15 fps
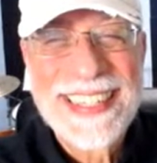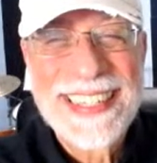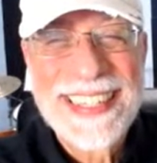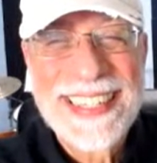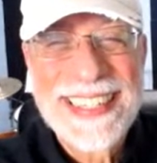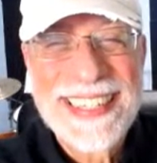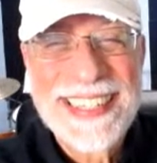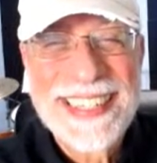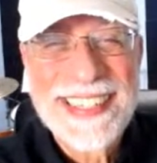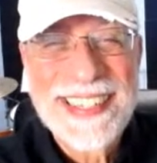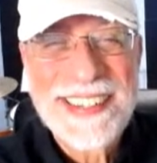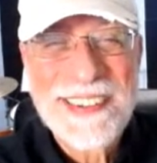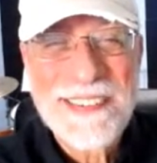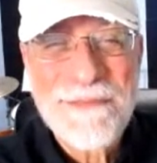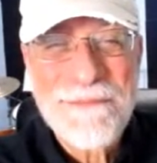
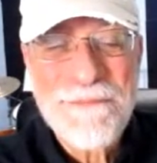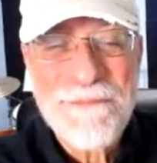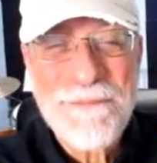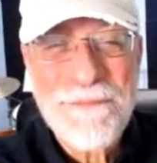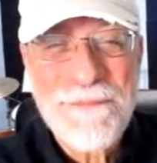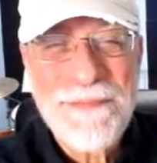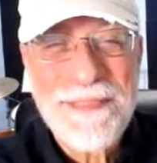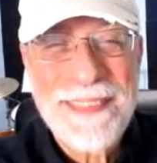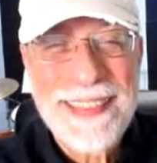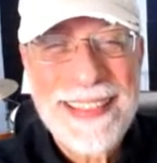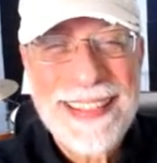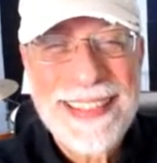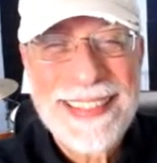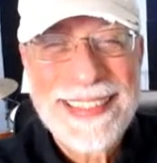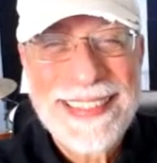
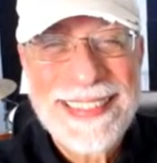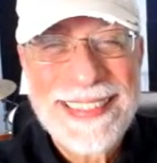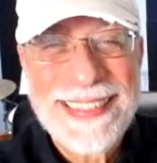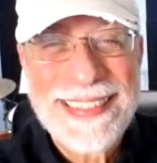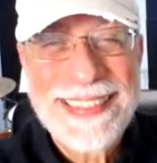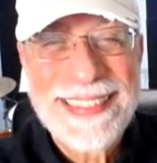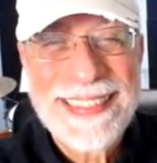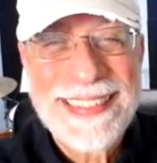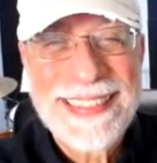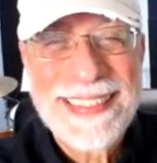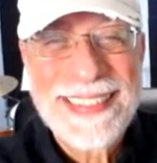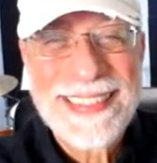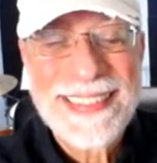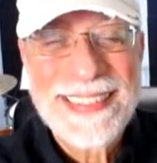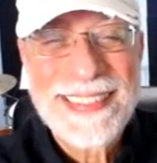
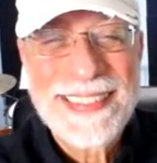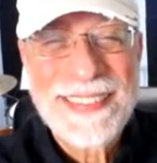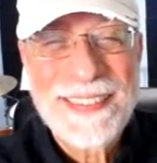(not speaking)